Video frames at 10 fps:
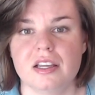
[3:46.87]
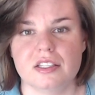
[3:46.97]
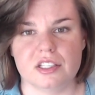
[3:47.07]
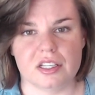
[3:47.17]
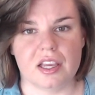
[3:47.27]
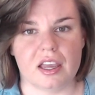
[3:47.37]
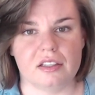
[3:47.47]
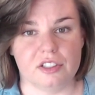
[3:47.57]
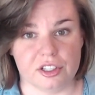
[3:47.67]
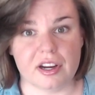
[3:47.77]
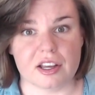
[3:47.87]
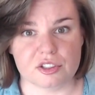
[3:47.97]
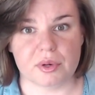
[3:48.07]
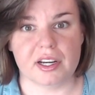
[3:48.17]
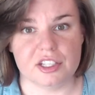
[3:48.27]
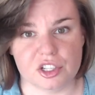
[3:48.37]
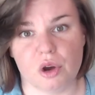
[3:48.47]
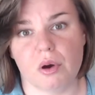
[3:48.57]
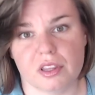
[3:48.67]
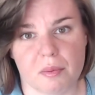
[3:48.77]
to get your house ready to go
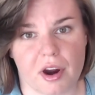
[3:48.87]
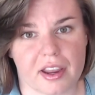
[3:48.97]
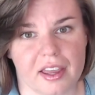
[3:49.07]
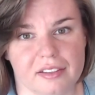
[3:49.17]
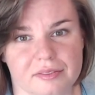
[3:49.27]
on the market.